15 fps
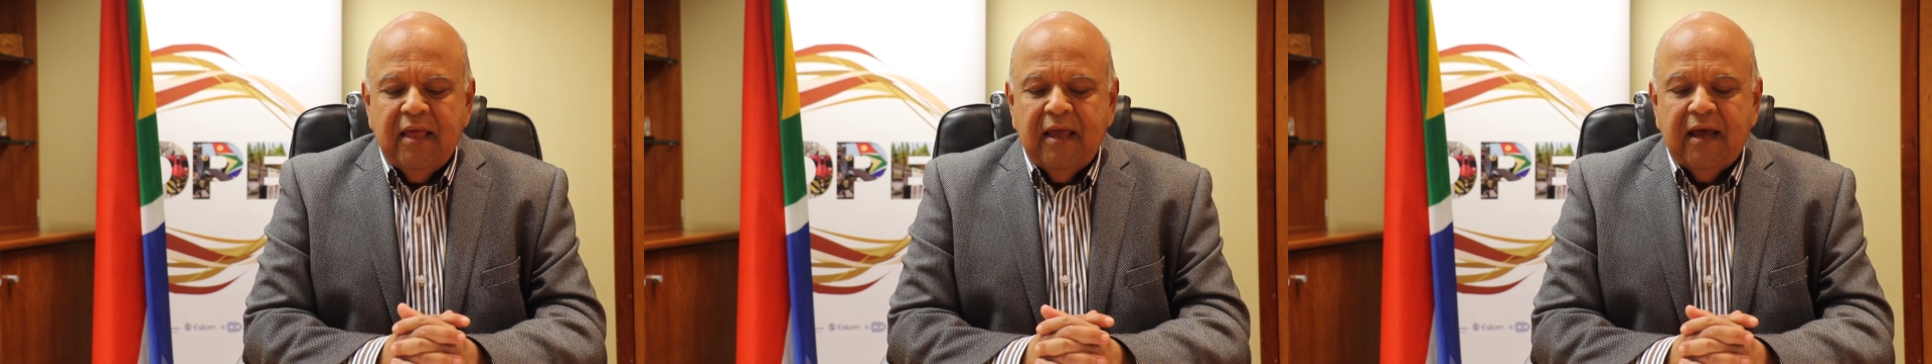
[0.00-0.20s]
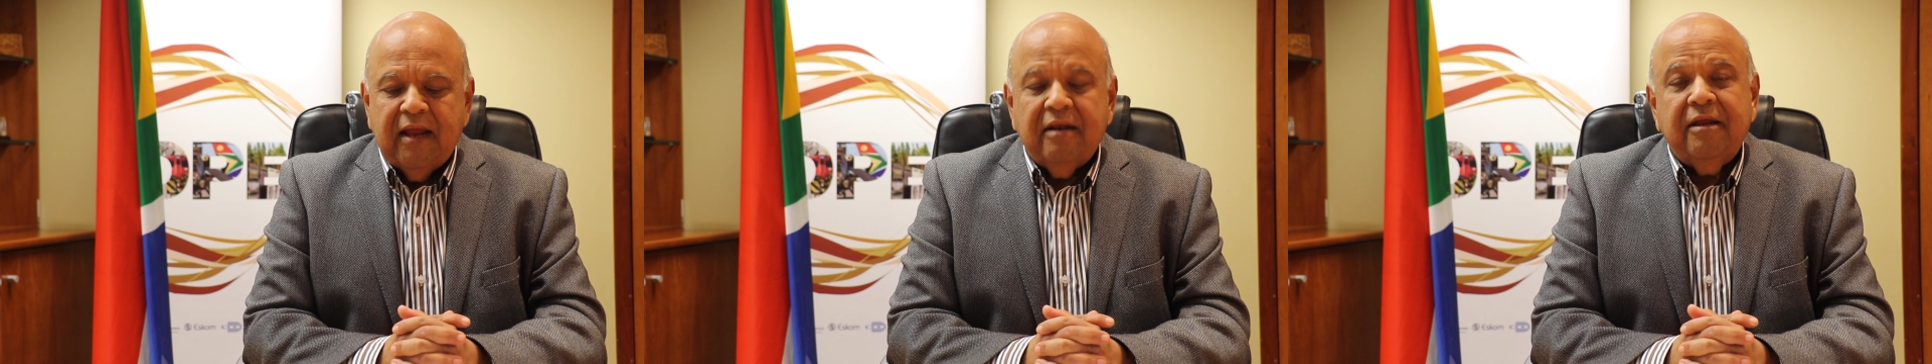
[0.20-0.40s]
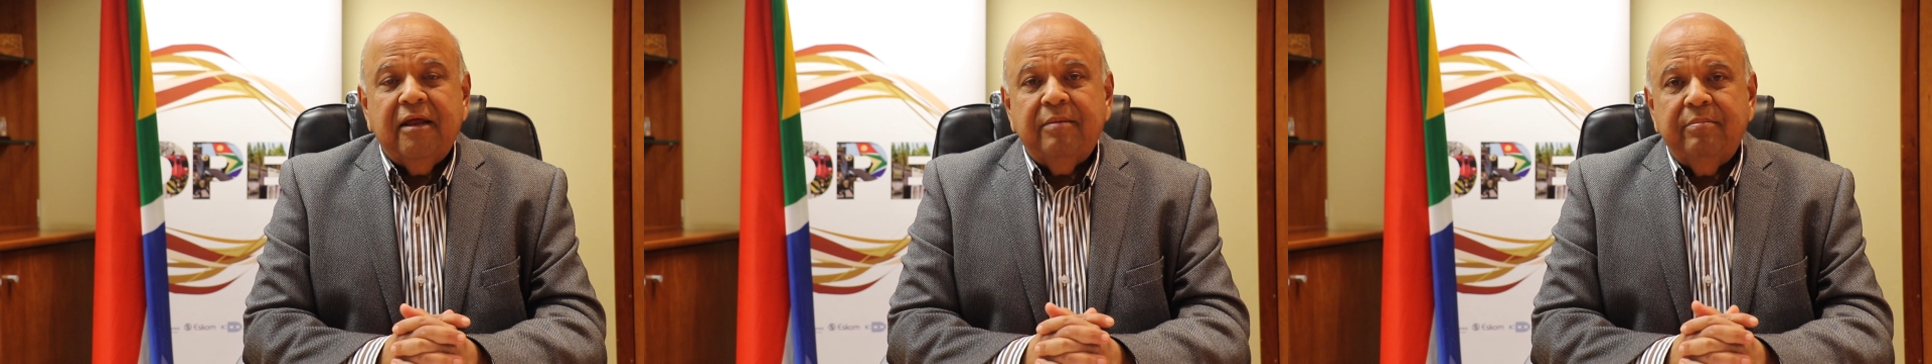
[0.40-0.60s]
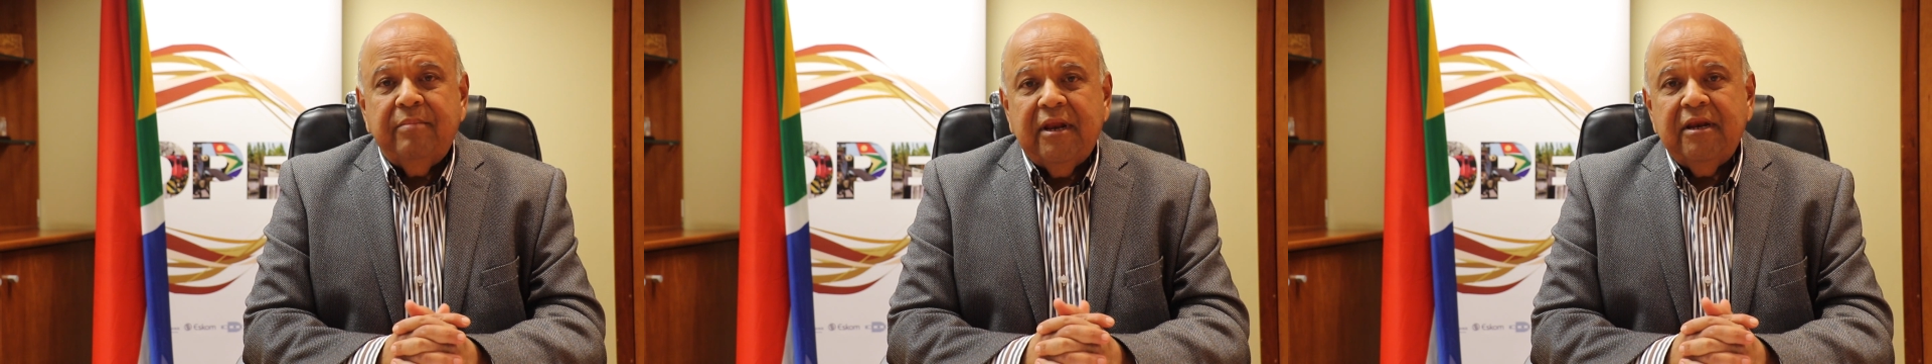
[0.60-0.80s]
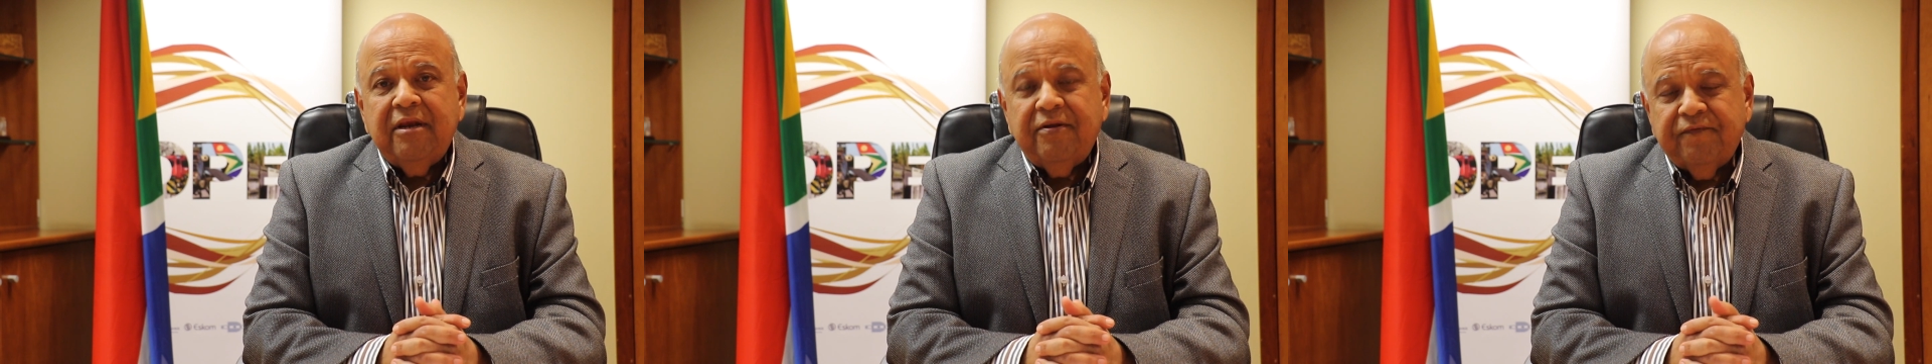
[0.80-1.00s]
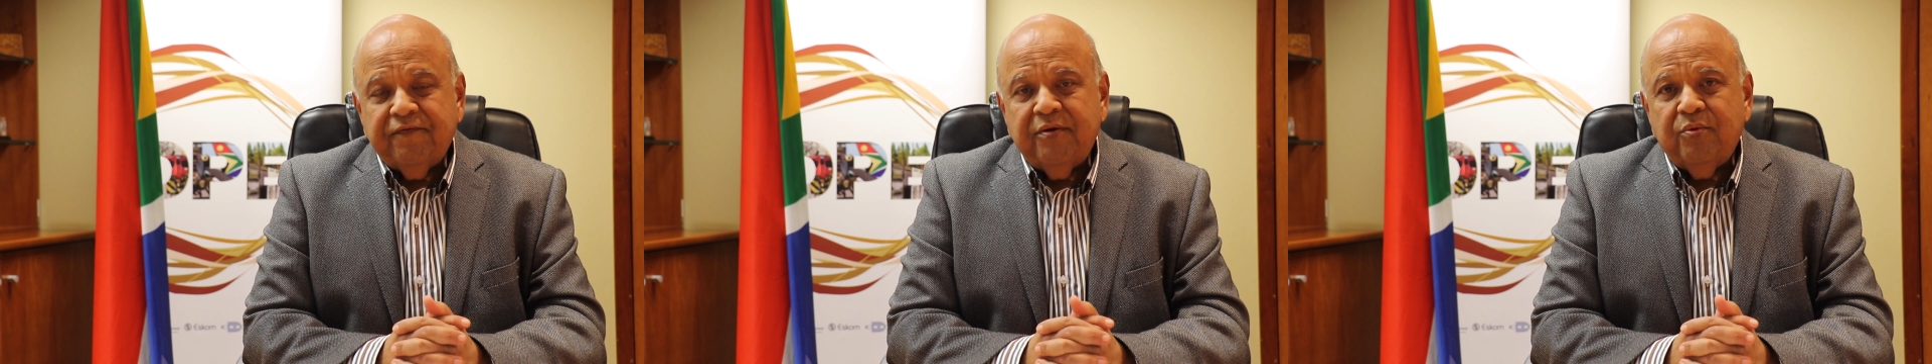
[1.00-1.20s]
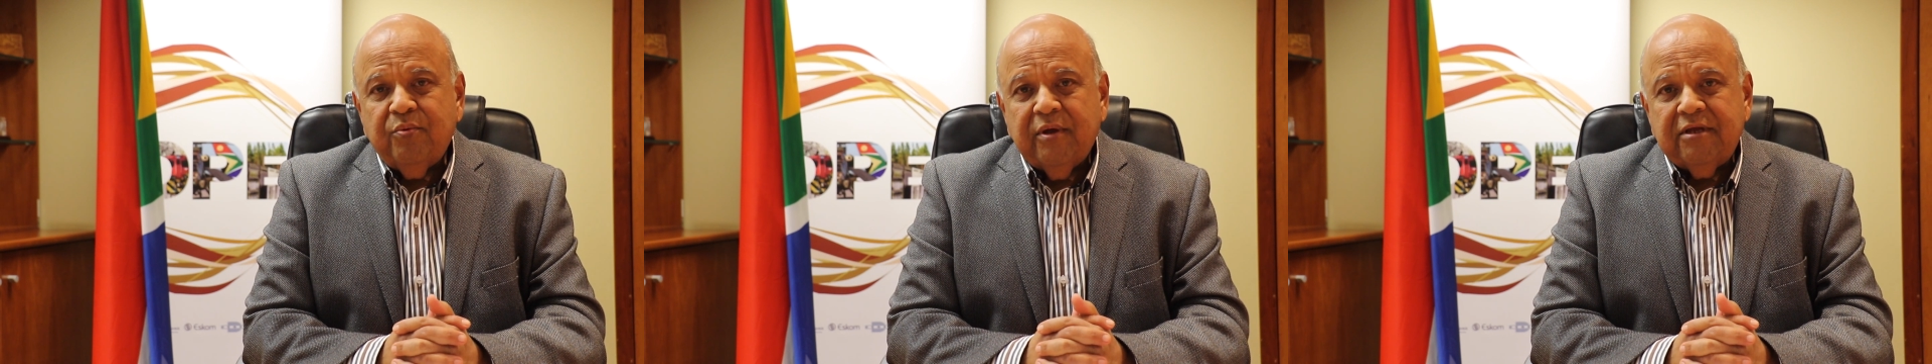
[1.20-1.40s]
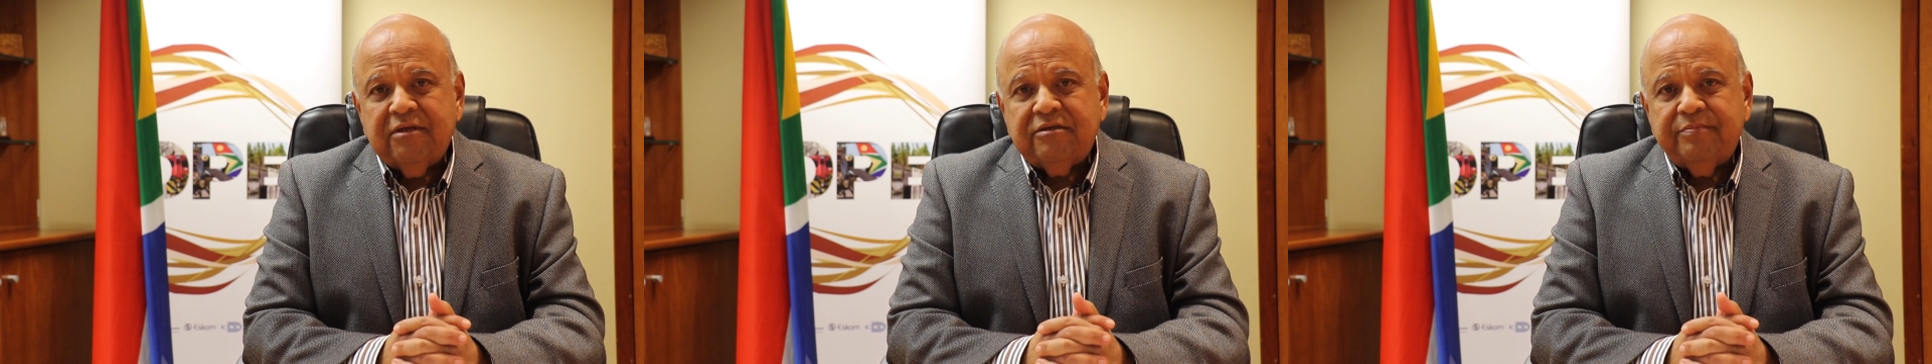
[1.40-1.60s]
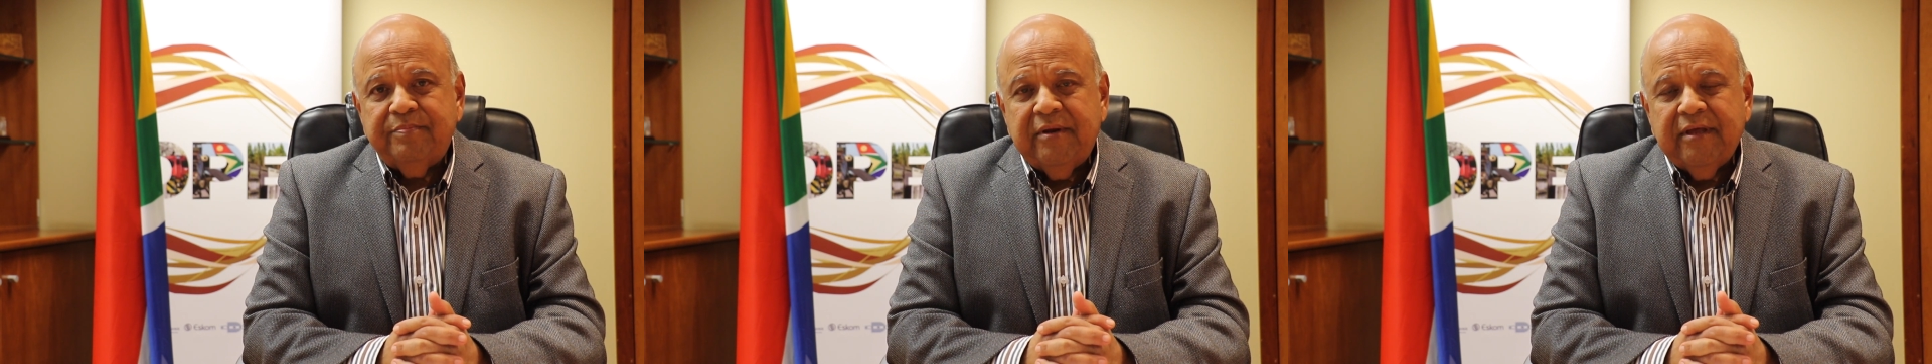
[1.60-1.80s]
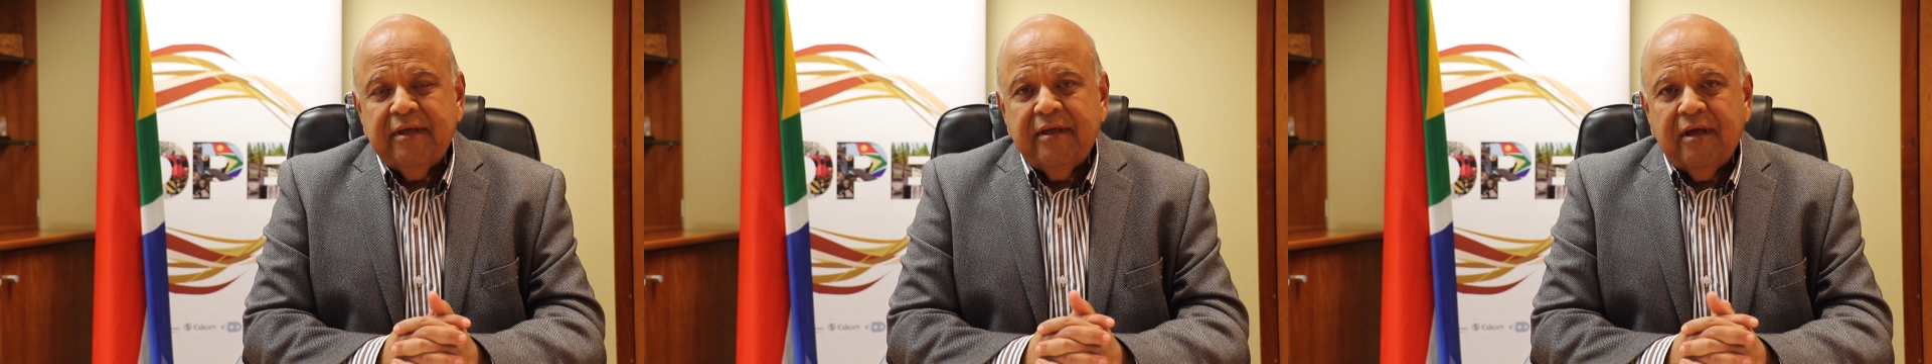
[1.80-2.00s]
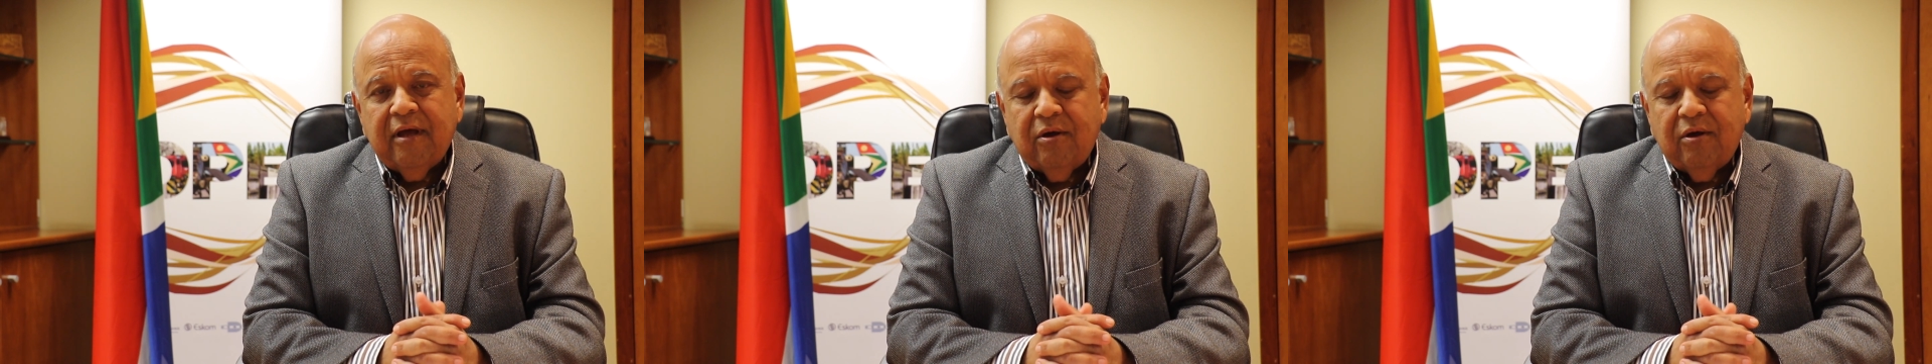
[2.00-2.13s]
and in many different ways plaguing